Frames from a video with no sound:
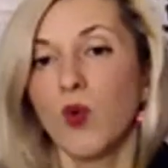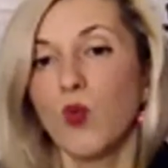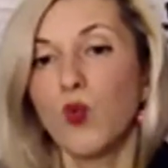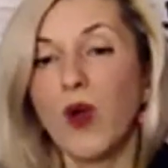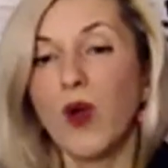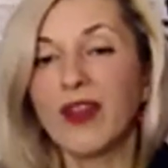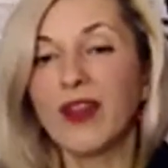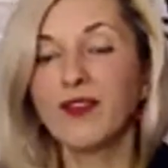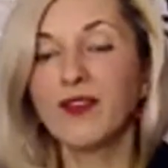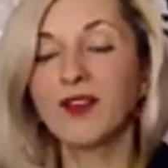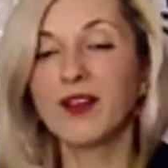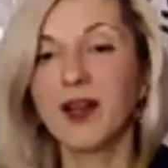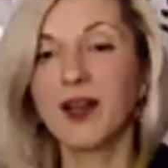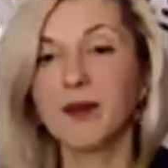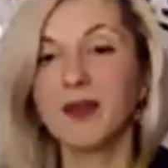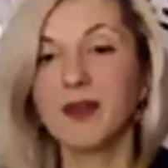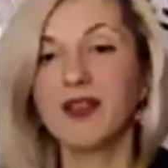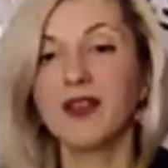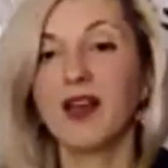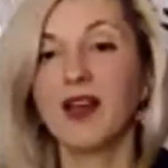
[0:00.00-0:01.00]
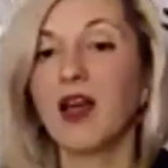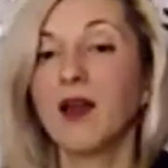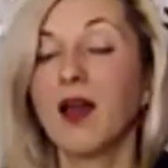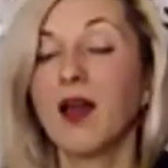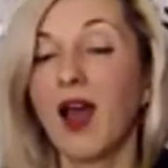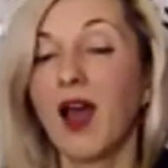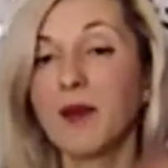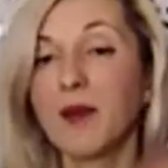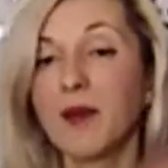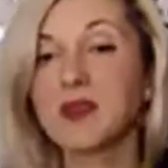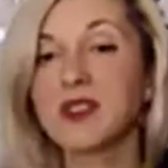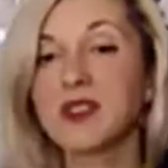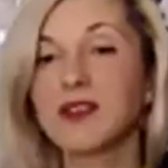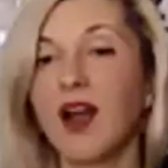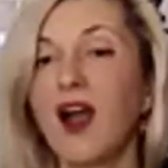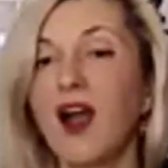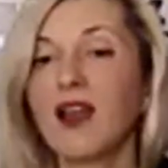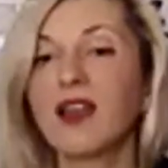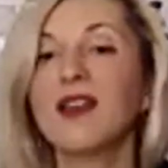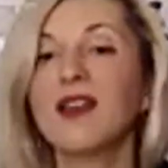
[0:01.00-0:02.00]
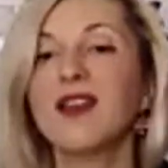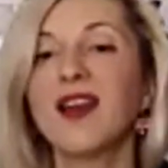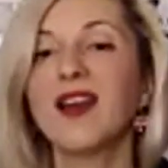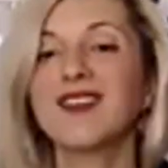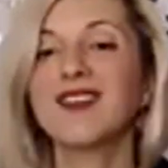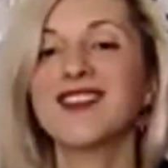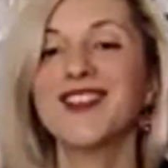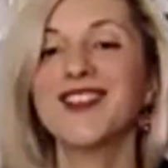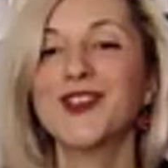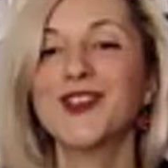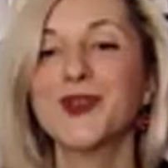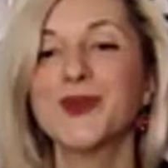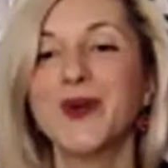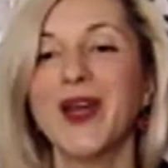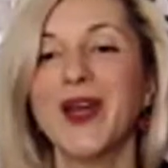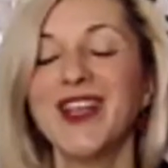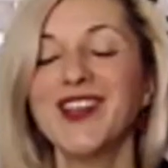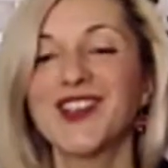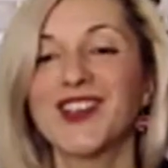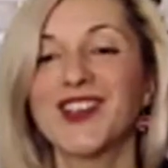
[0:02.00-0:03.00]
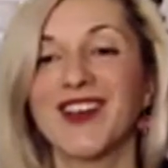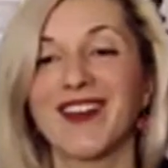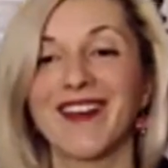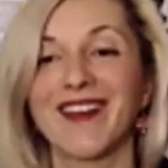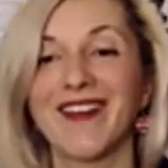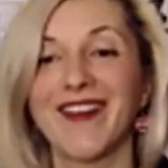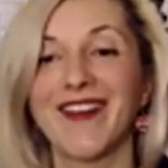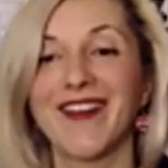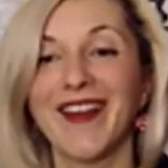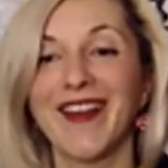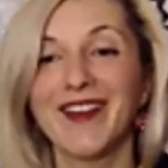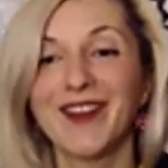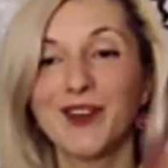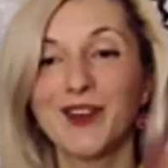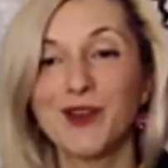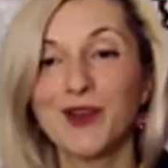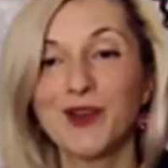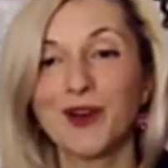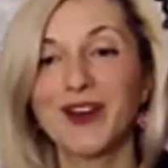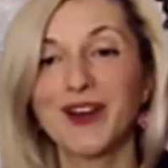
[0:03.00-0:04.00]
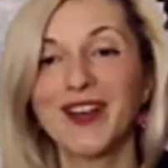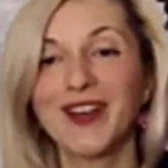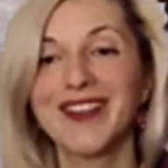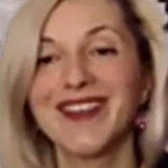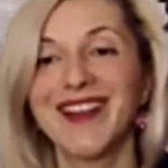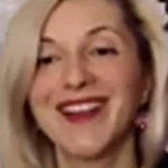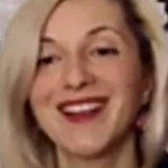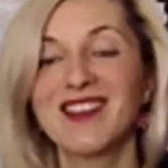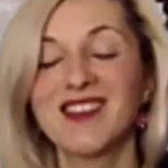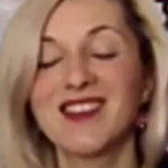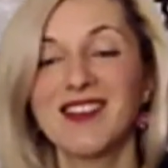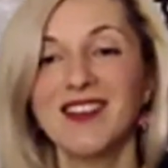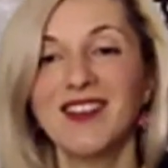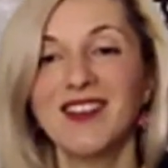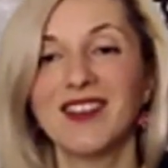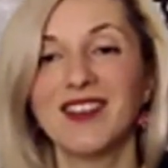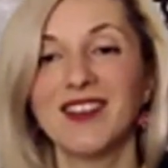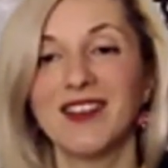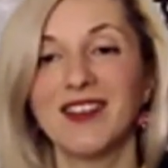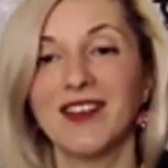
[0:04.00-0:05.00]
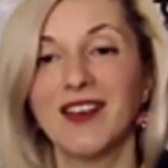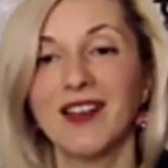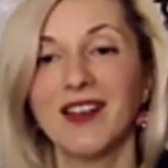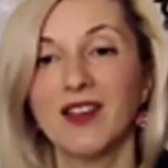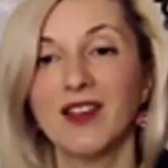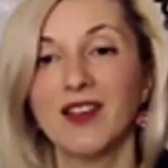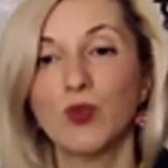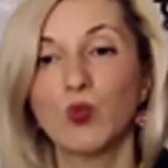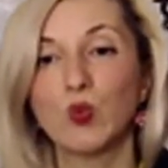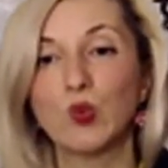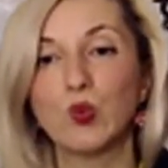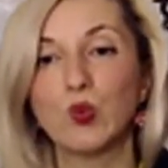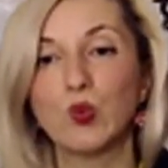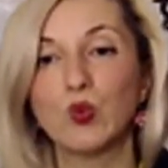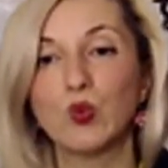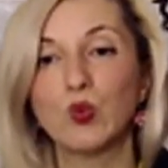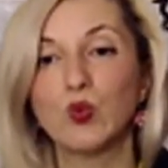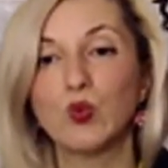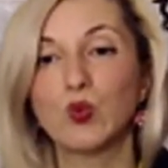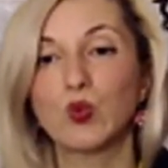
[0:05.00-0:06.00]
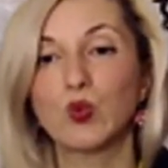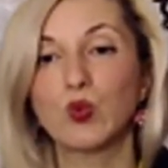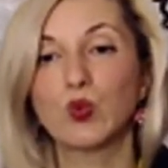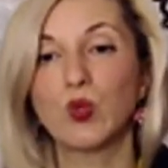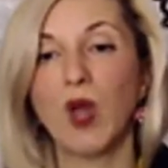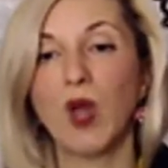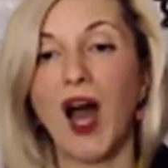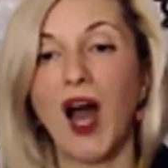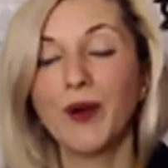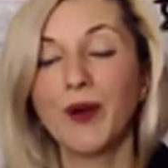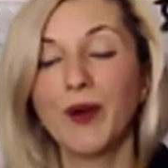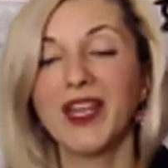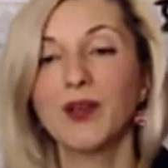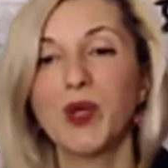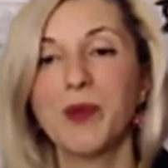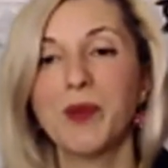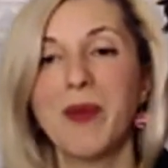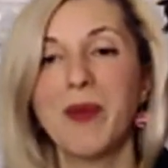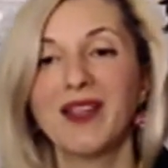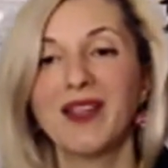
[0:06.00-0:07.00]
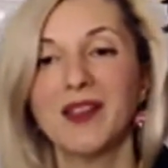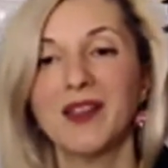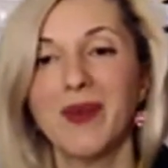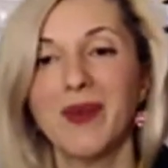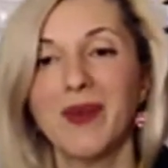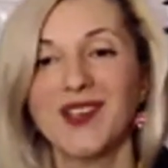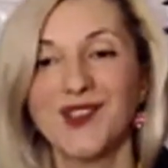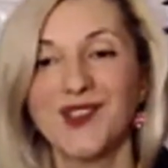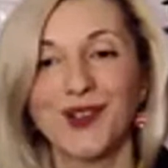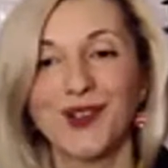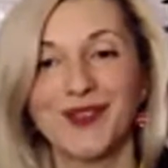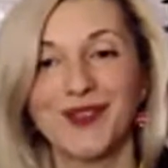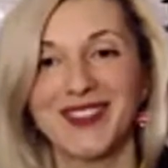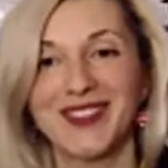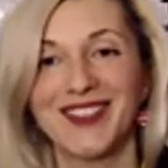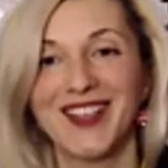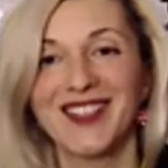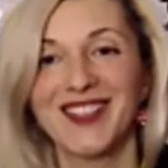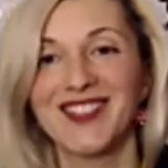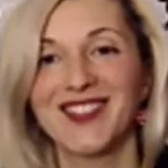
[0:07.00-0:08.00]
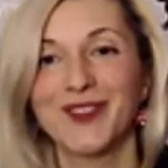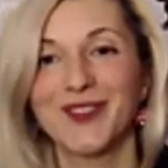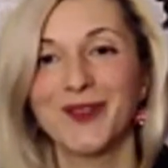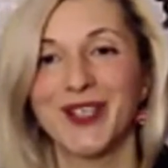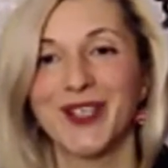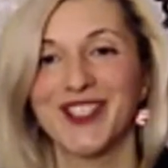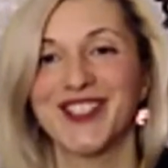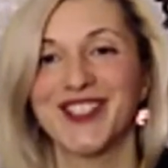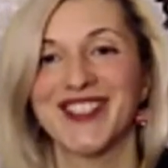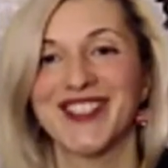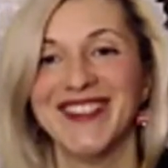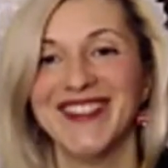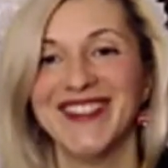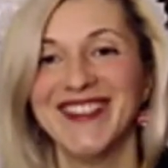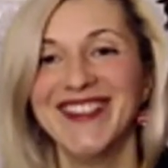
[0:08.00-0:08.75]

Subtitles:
Whatever. I mean, I'm stuck in that situation, and you're in that city, and how can we make the best of it? That's the question.